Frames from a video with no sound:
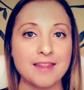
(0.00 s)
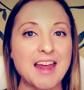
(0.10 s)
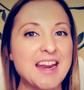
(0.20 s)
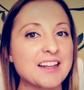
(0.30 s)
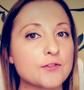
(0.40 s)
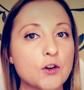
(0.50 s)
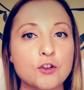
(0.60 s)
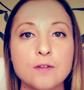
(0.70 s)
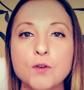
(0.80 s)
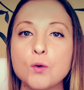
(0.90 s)
That next
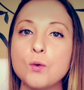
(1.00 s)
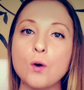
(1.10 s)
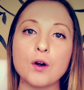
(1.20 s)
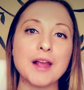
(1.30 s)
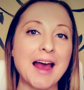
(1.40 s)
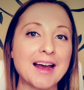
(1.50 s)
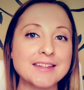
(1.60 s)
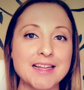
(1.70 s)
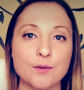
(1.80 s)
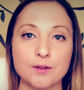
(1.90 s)
version of you who already
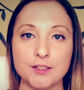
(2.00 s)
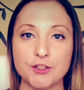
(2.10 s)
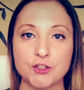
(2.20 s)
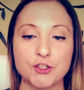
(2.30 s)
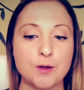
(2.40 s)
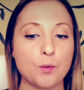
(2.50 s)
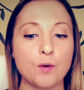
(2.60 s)
has that relationship,